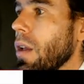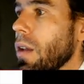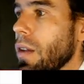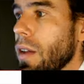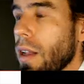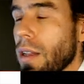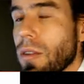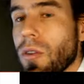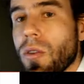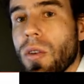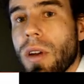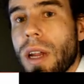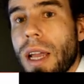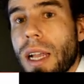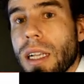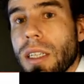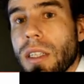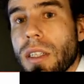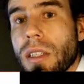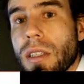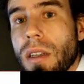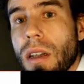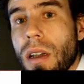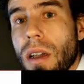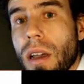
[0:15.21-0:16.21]
that
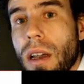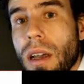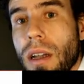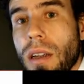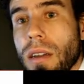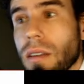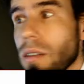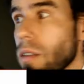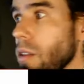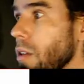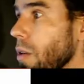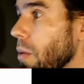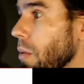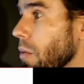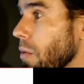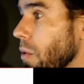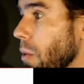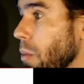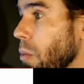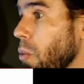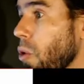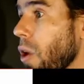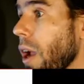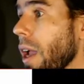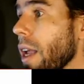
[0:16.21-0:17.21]
connects uh, the, the
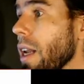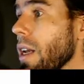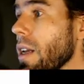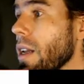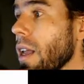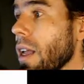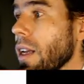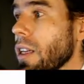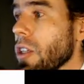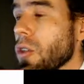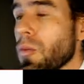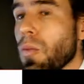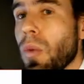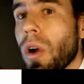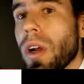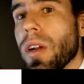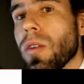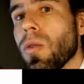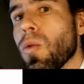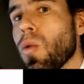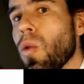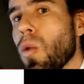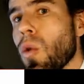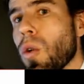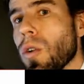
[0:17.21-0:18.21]
brain and the
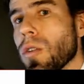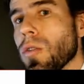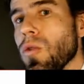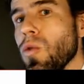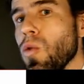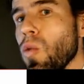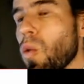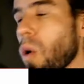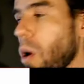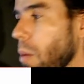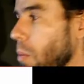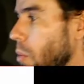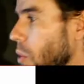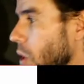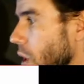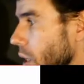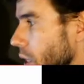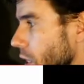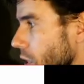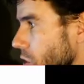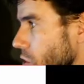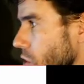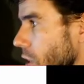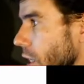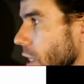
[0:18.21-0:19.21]
spinal cord to our
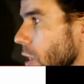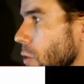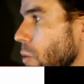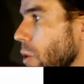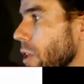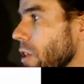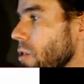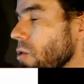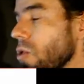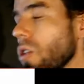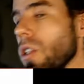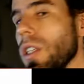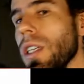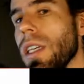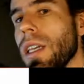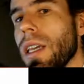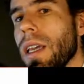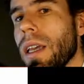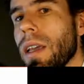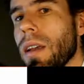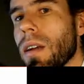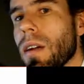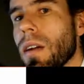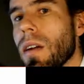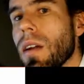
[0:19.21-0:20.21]
body, so that's what you see
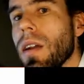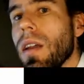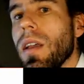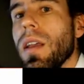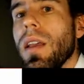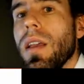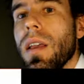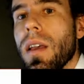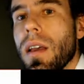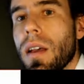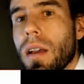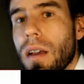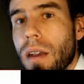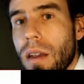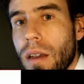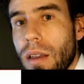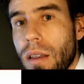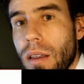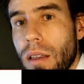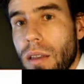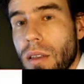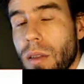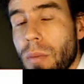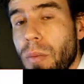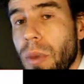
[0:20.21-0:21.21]
here uh,
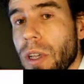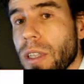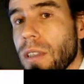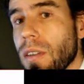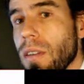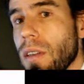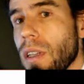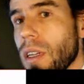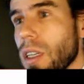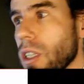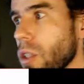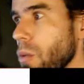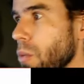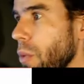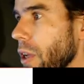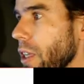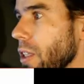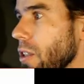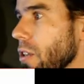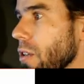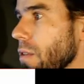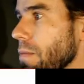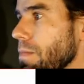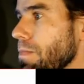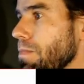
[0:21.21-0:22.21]
depicted in this
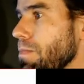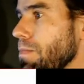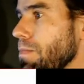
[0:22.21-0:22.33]
picture,